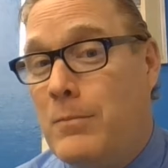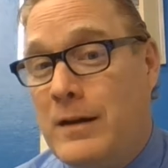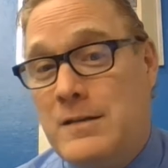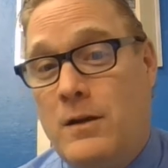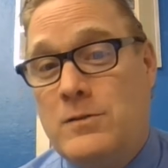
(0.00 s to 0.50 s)
but
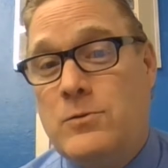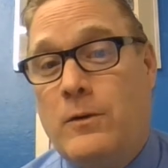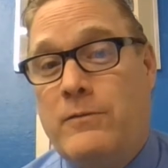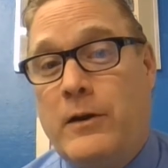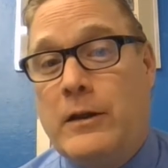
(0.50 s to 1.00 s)
he's also
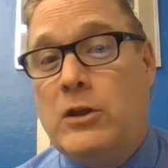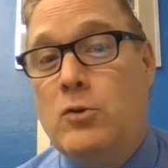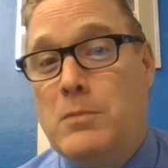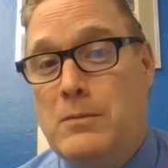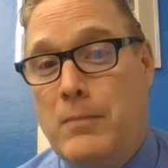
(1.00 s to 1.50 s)
a very
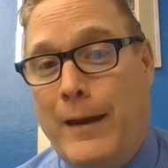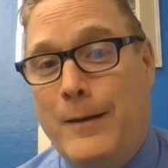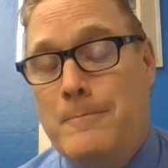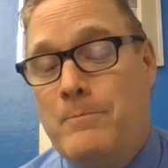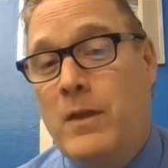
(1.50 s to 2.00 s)
human
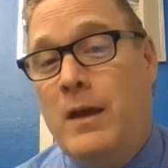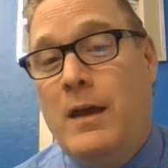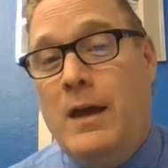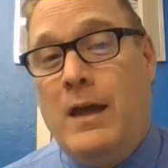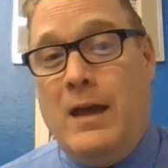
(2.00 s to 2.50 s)
man.
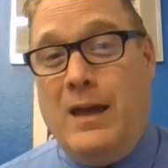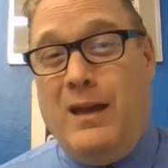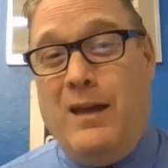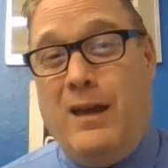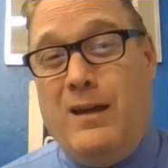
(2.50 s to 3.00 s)

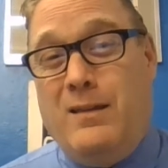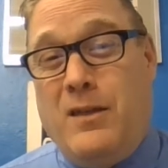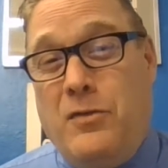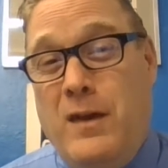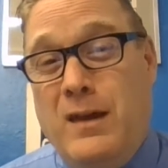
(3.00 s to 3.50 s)
And the
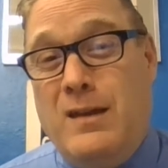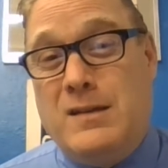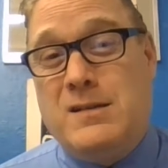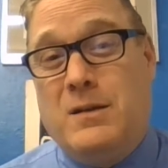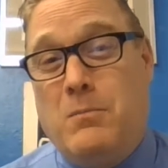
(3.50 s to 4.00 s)
thing
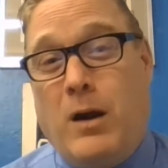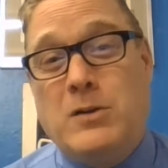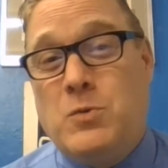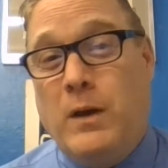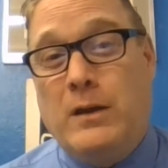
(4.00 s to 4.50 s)
is,
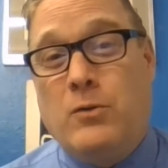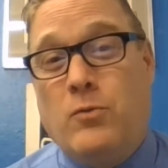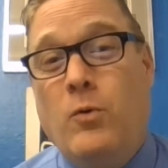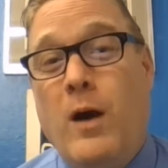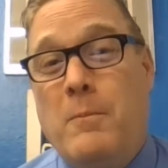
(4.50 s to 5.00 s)
Mark Twain
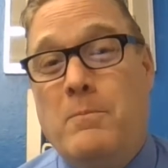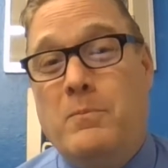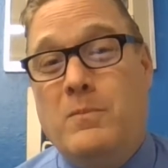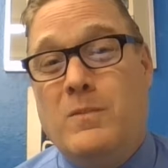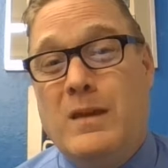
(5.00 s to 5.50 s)
grew up
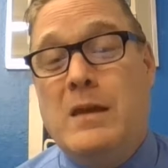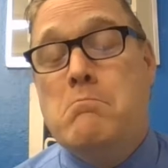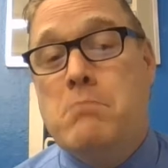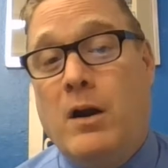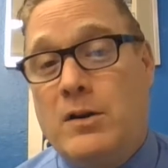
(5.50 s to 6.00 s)

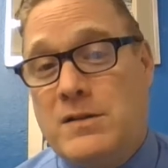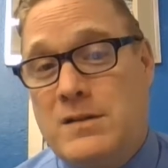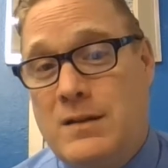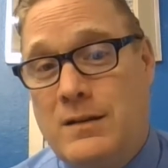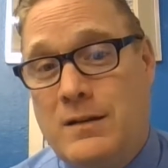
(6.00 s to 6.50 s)

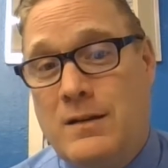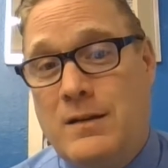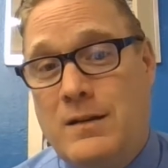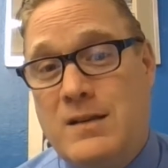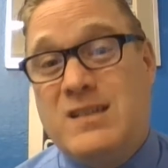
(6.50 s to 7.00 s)
immersed,
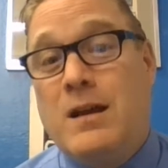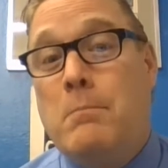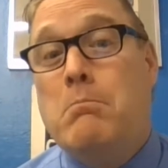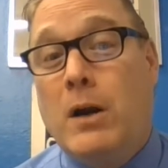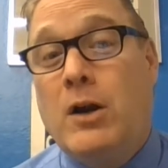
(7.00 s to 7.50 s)

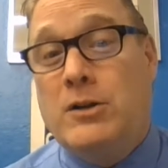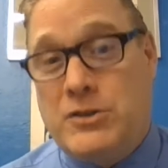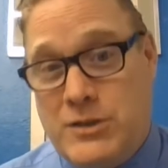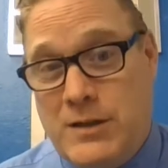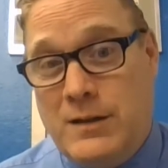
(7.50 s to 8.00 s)

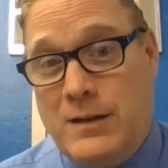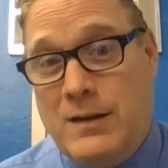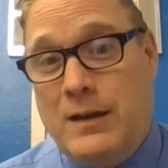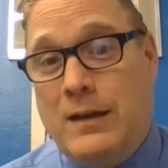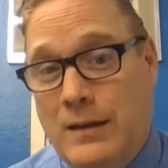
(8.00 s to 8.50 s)
submerged
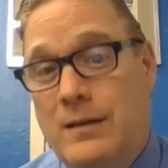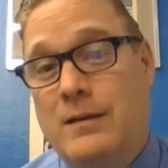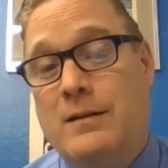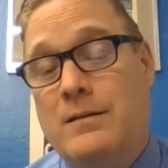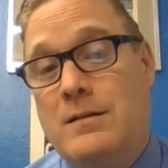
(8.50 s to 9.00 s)

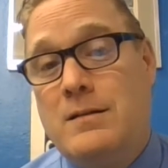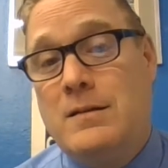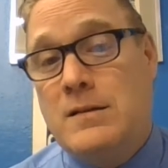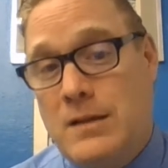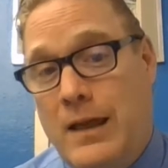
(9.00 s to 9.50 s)
in
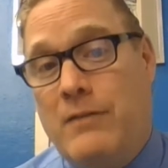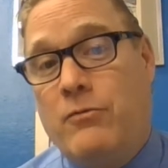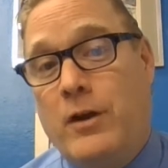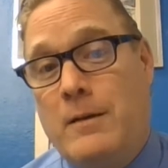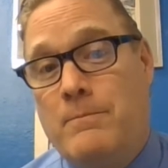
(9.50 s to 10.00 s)

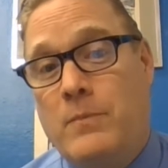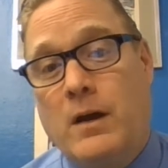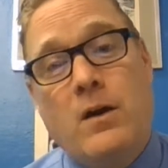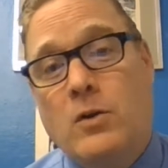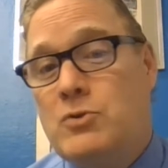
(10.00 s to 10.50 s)
slavery, the
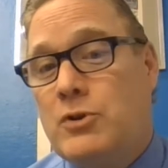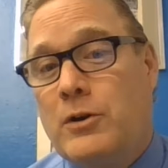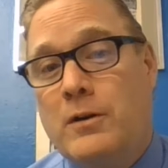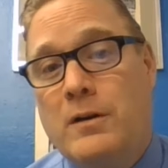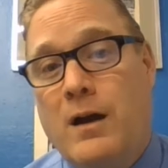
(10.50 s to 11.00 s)

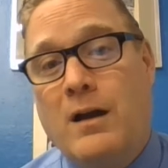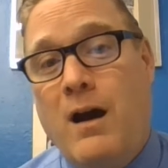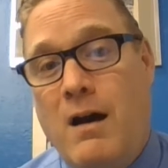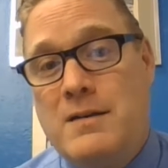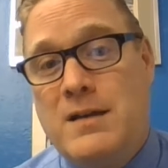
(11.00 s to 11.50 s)
culture, the
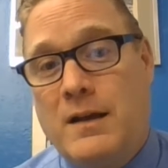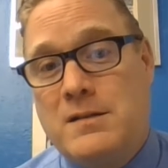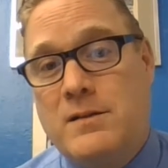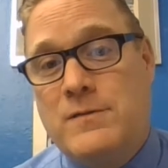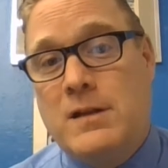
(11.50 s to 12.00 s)

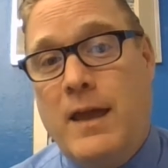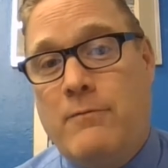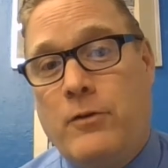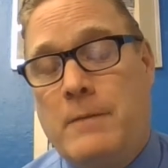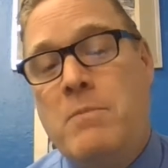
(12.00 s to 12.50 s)
context of
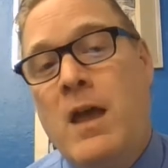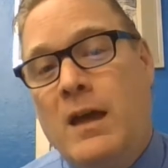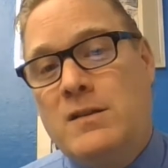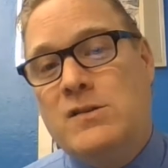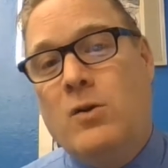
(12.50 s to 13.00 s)
slavery.
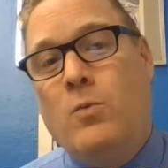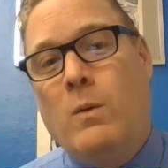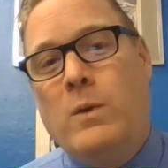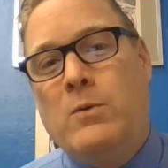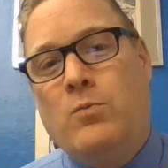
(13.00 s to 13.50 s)
And so
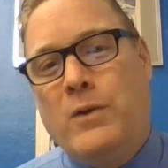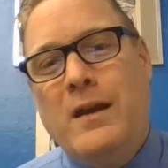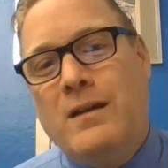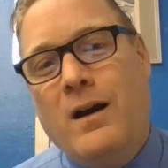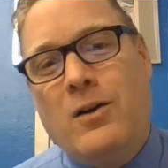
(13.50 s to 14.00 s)
when we
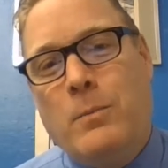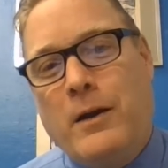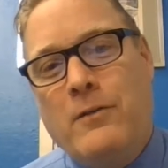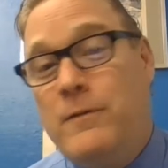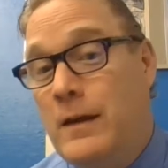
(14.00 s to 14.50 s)
read
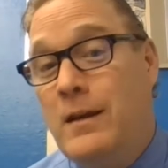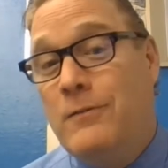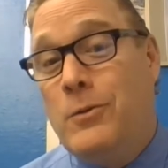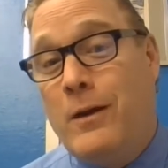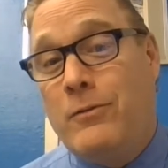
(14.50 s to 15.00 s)
Huckleberry Finn,
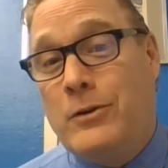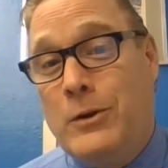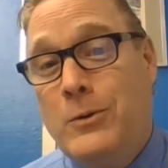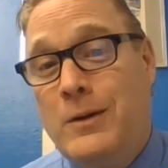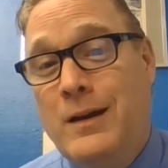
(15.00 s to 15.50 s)
if you ever do,